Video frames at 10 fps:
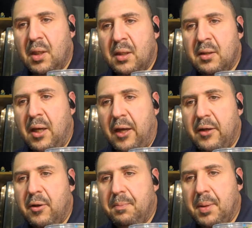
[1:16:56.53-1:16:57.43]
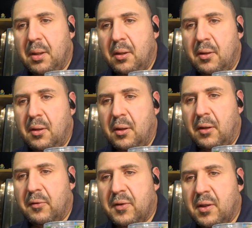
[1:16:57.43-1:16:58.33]
yeah, I could be an
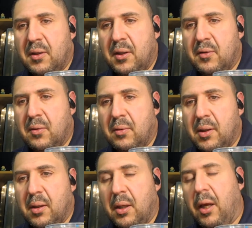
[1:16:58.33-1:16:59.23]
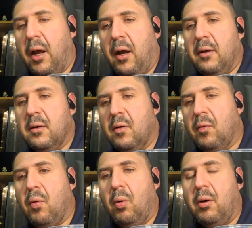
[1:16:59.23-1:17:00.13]
LCD screen. Yeah, of
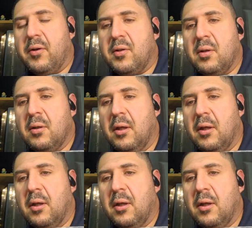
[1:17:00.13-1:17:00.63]
course.